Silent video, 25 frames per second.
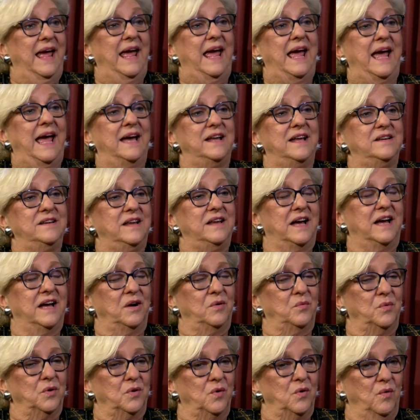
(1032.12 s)
and
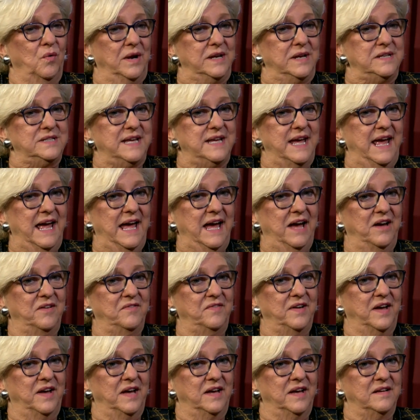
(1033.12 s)
we're going to
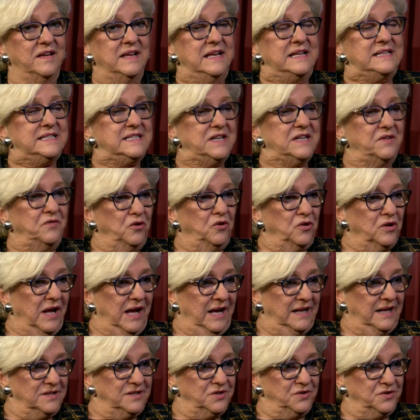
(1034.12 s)
have several
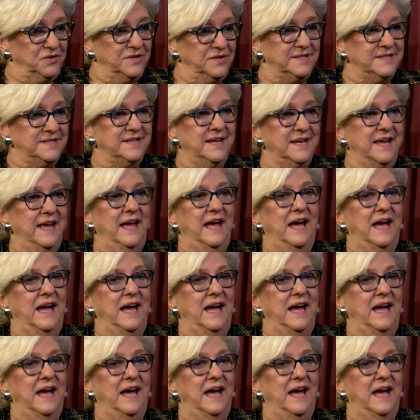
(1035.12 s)
concerts.